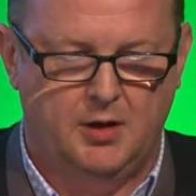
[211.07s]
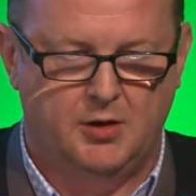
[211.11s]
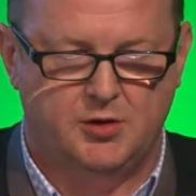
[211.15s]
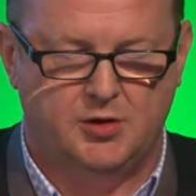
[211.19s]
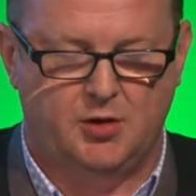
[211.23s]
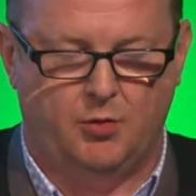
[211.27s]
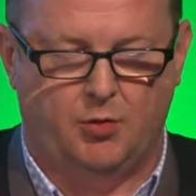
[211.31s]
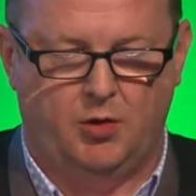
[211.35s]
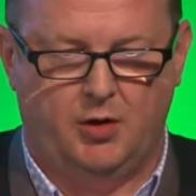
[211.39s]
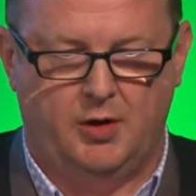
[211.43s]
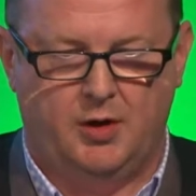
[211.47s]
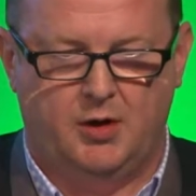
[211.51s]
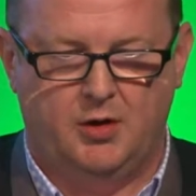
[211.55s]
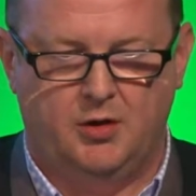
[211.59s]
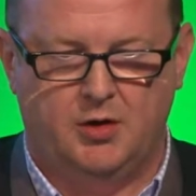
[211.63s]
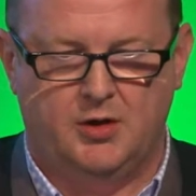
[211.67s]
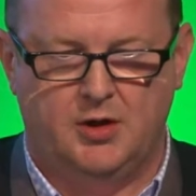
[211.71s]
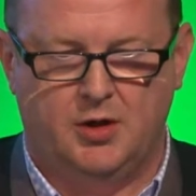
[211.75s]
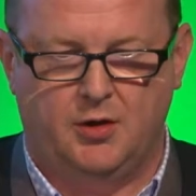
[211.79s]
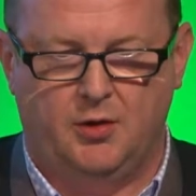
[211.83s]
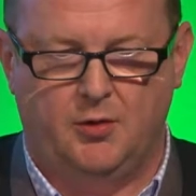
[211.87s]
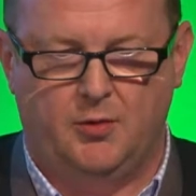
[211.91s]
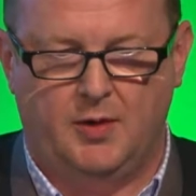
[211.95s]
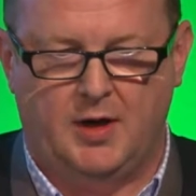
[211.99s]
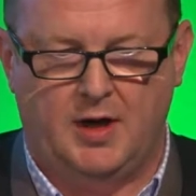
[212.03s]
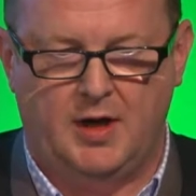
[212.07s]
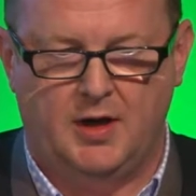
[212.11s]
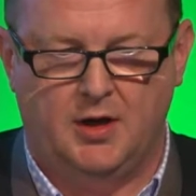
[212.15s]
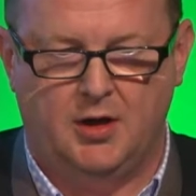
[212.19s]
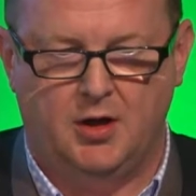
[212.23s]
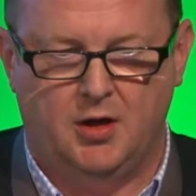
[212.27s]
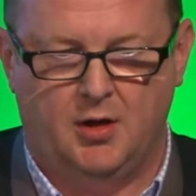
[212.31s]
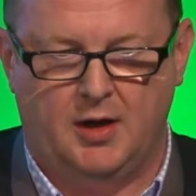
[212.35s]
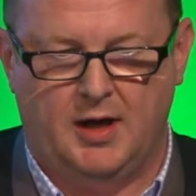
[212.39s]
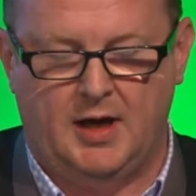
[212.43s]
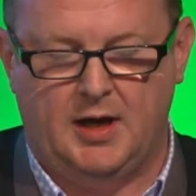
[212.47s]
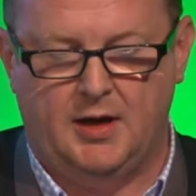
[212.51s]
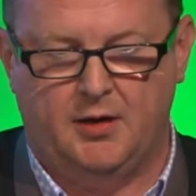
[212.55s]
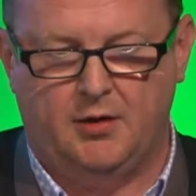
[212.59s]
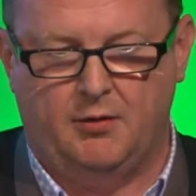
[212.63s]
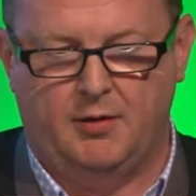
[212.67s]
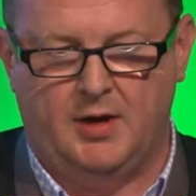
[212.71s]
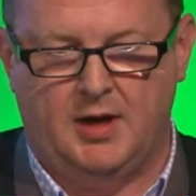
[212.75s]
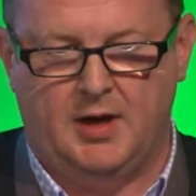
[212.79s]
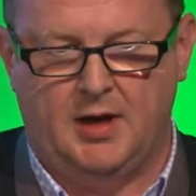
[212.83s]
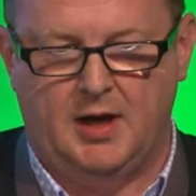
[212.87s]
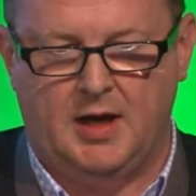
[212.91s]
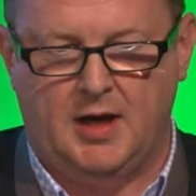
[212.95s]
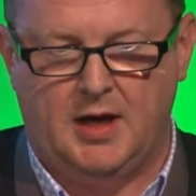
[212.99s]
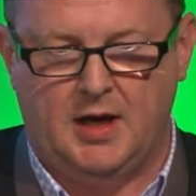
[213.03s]
So what you can do either
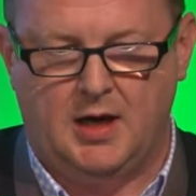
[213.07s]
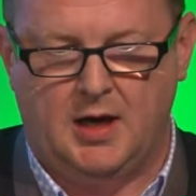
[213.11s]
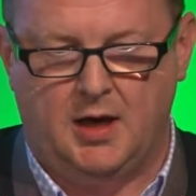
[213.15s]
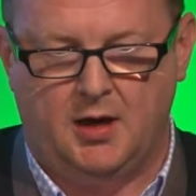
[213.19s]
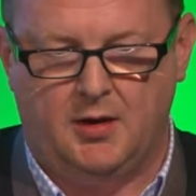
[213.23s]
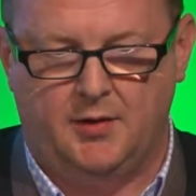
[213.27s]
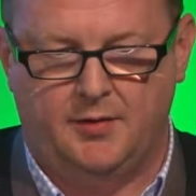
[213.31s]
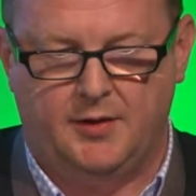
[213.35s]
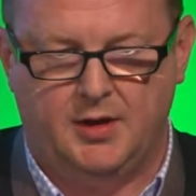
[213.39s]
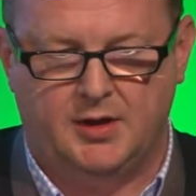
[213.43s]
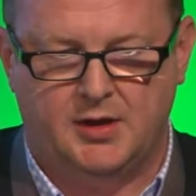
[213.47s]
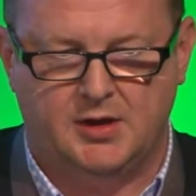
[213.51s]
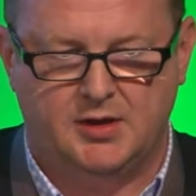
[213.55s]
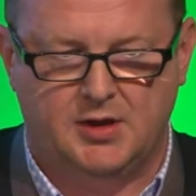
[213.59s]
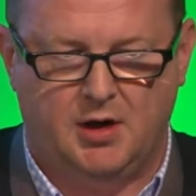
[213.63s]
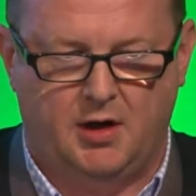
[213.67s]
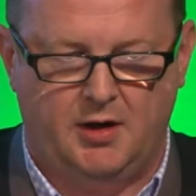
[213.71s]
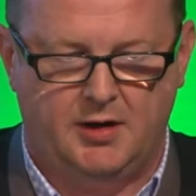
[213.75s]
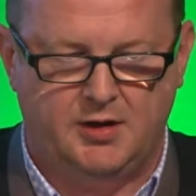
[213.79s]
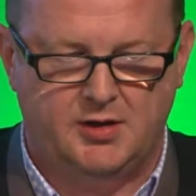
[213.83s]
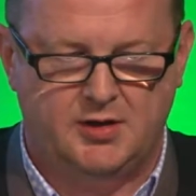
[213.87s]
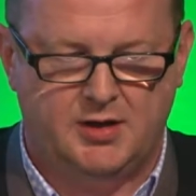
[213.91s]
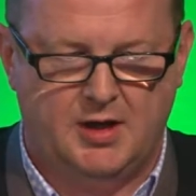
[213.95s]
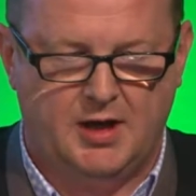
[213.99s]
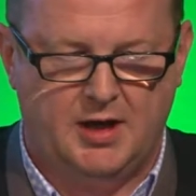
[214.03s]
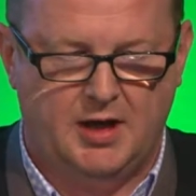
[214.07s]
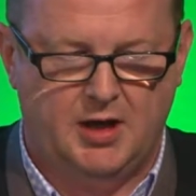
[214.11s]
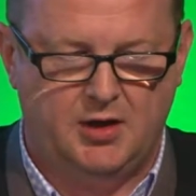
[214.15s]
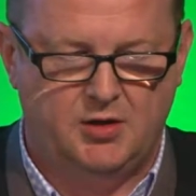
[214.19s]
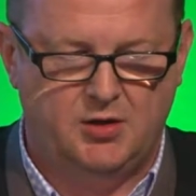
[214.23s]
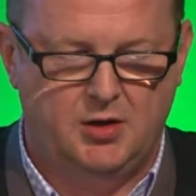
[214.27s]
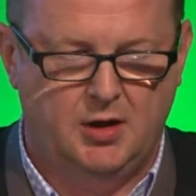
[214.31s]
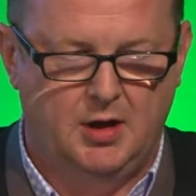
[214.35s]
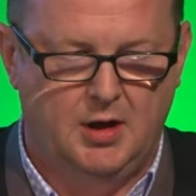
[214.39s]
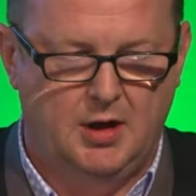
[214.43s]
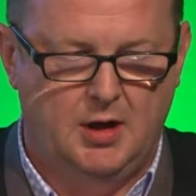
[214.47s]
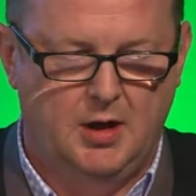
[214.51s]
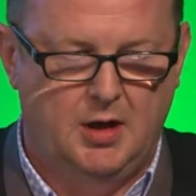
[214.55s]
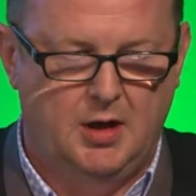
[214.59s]
in the design stage,